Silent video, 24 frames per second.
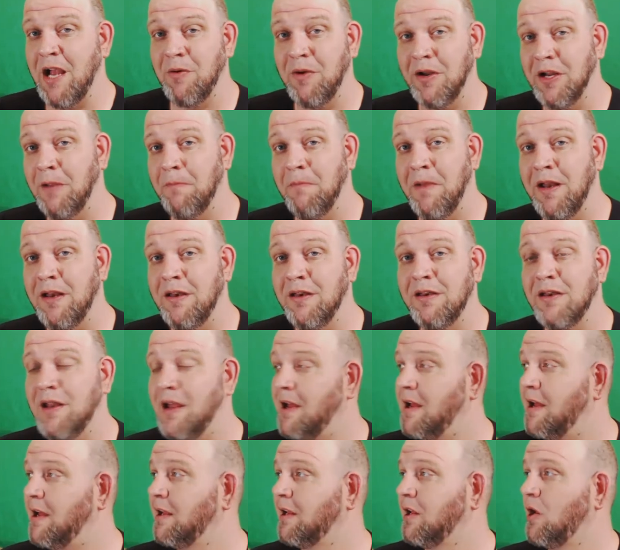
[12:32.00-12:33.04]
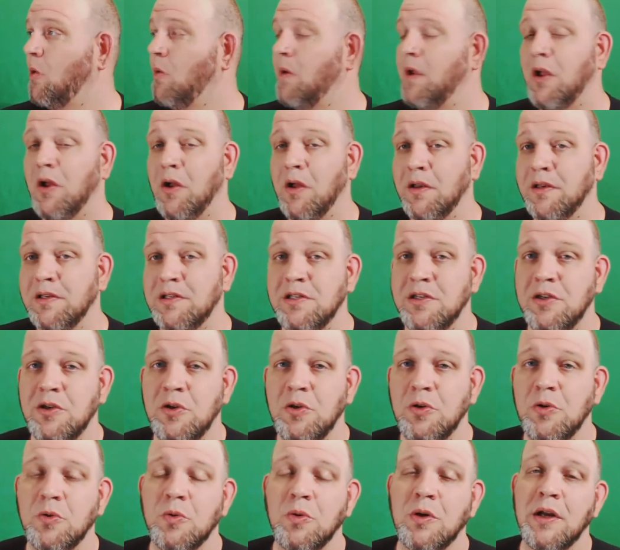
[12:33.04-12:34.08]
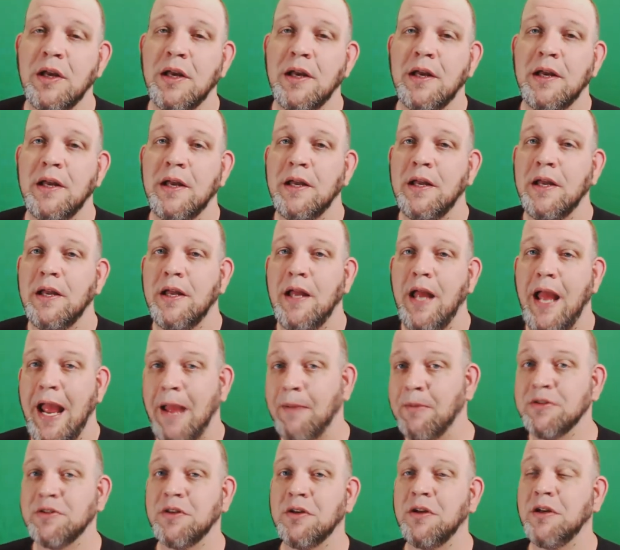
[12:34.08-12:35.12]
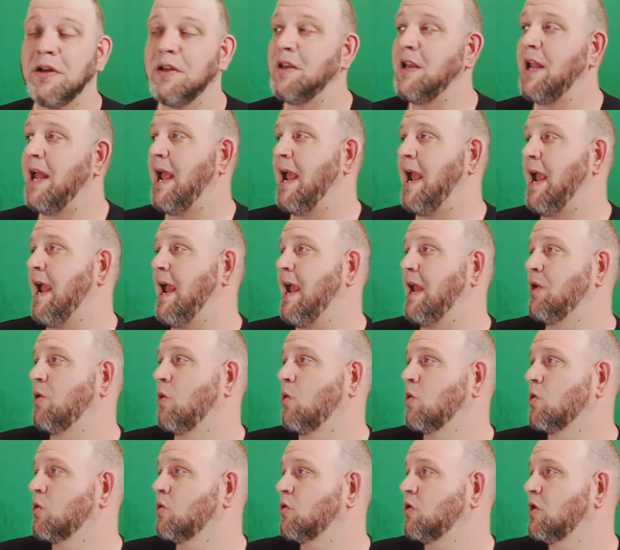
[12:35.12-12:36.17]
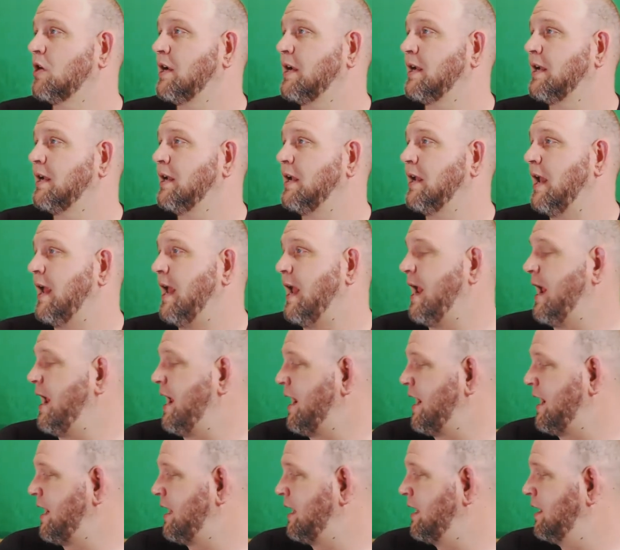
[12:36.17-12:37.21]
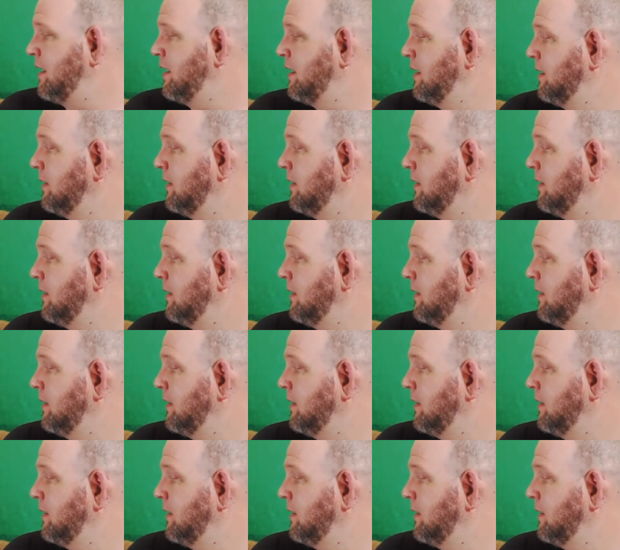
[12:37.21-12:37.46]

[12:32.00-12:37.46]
I recommend going on to Amazon and ordering a